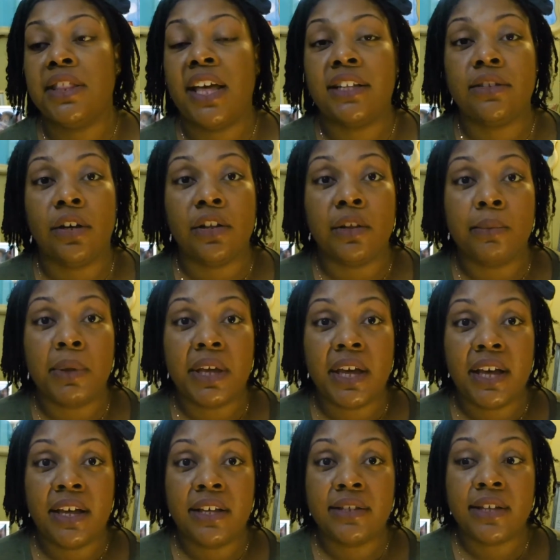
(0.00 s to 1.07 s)
That's only
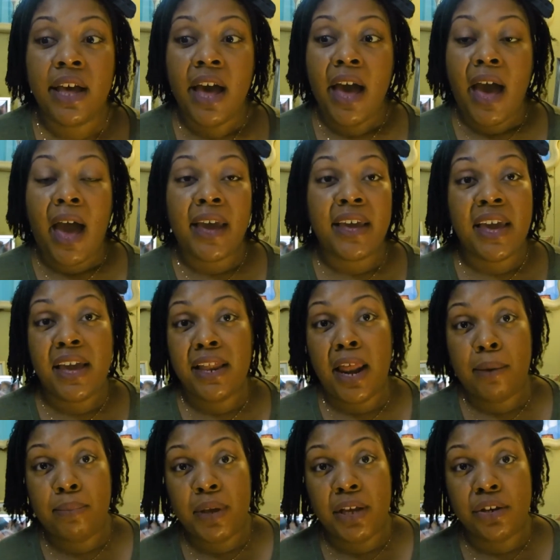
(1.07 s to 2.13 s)
because I cannot be